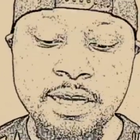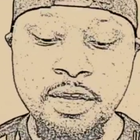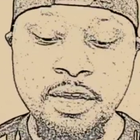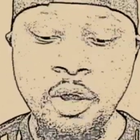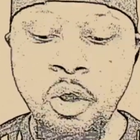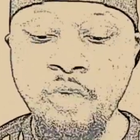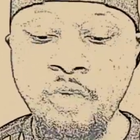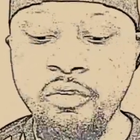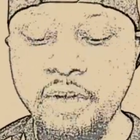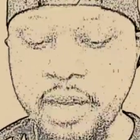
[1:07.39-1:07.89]

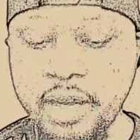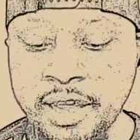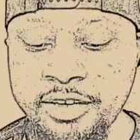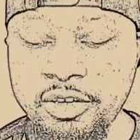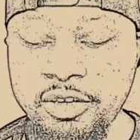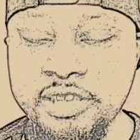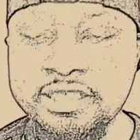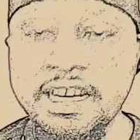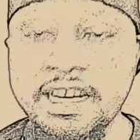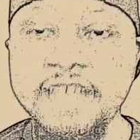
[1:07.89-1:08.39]
The over
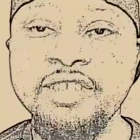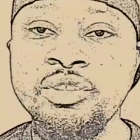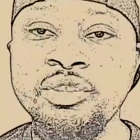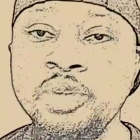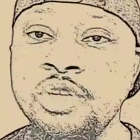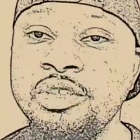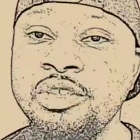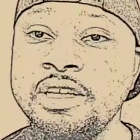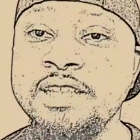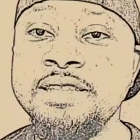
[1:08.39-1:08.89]
under is at
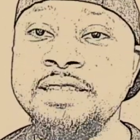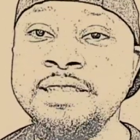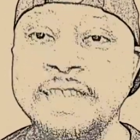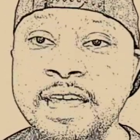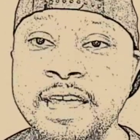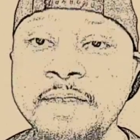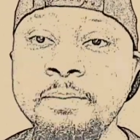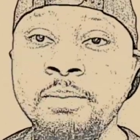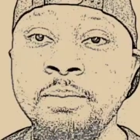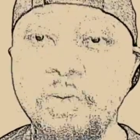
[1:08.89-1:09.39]

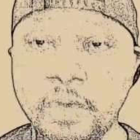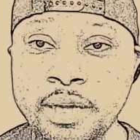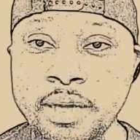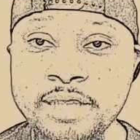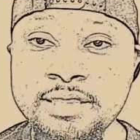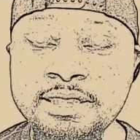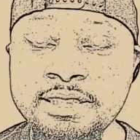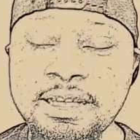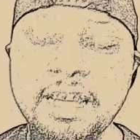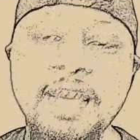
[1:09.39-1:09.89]
210
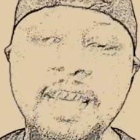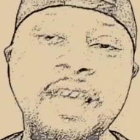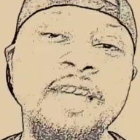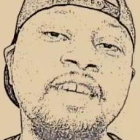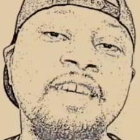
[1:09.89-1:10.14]
points.